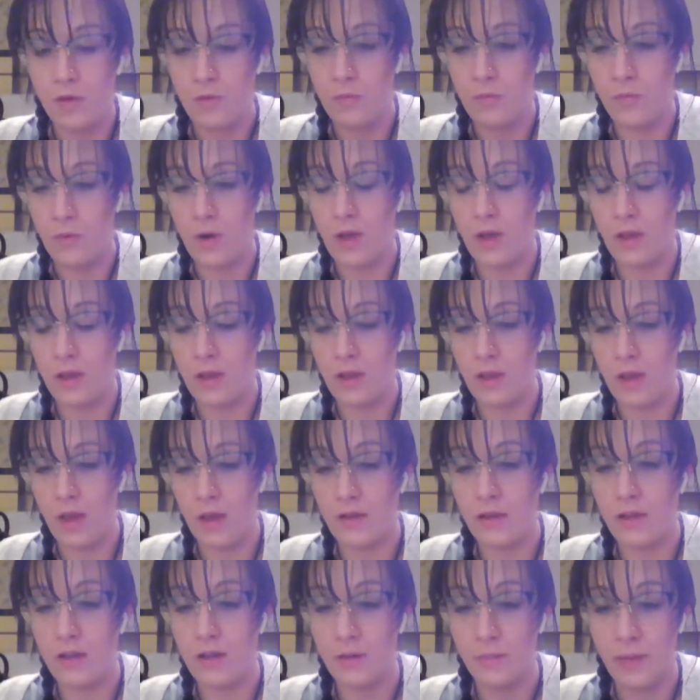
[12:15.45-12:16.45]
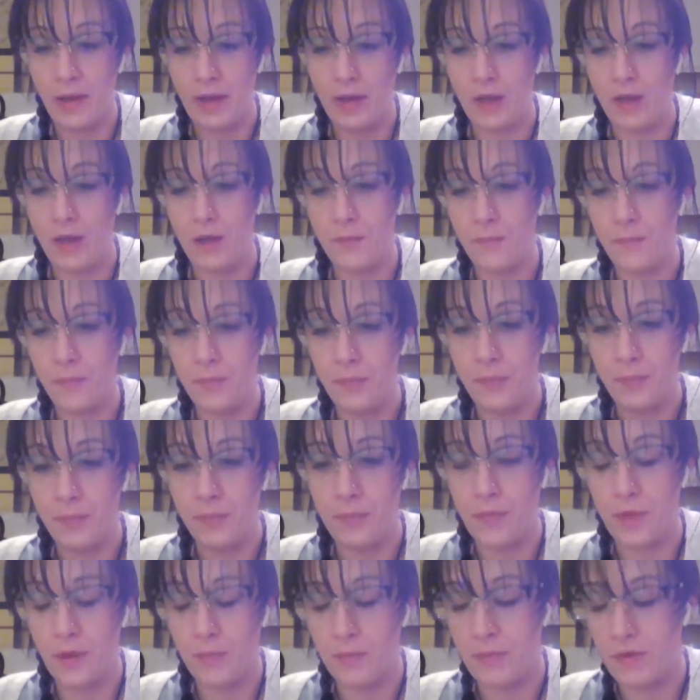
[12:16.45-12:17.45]
what a little bit.
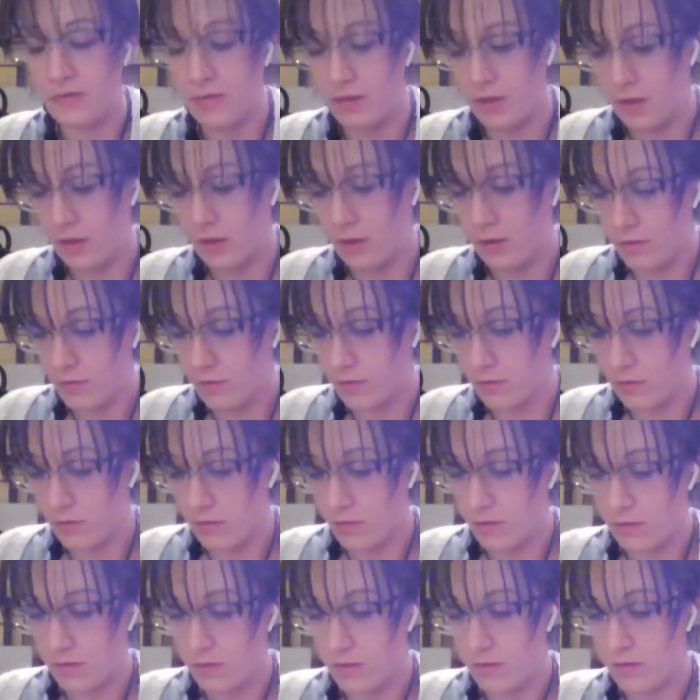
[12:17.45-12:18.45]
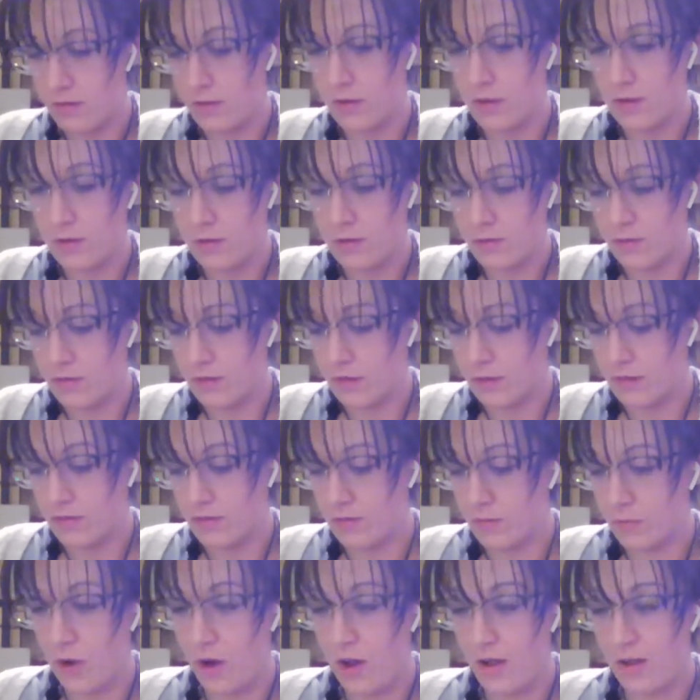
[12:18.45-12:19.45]
Let me see.
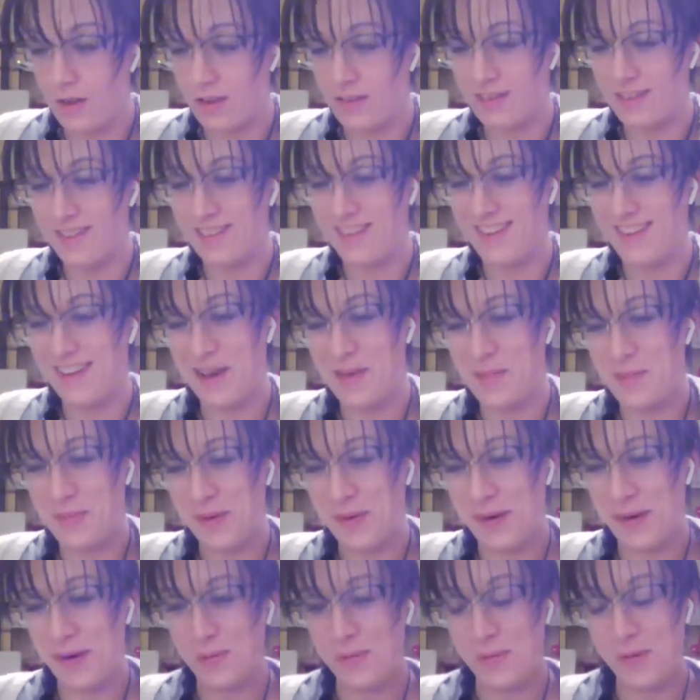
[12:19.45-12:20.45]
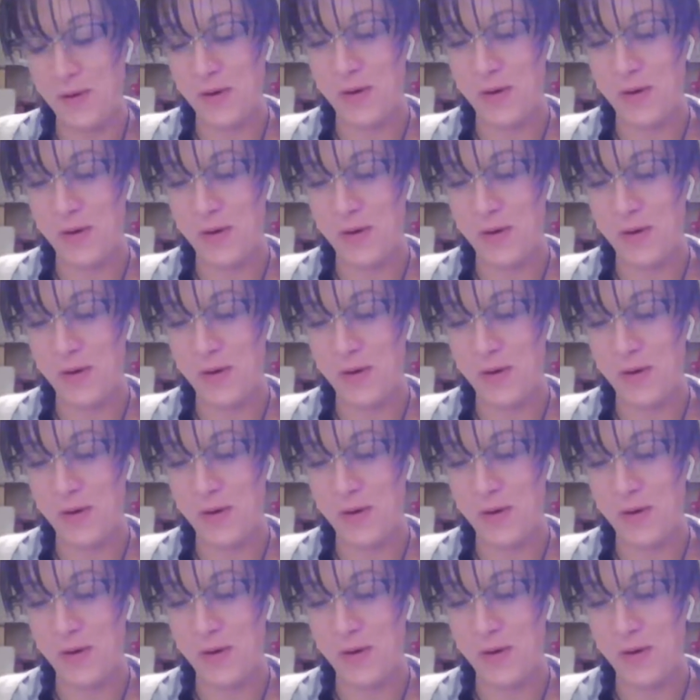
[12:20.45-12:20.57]
Six of Wands and the Emperor.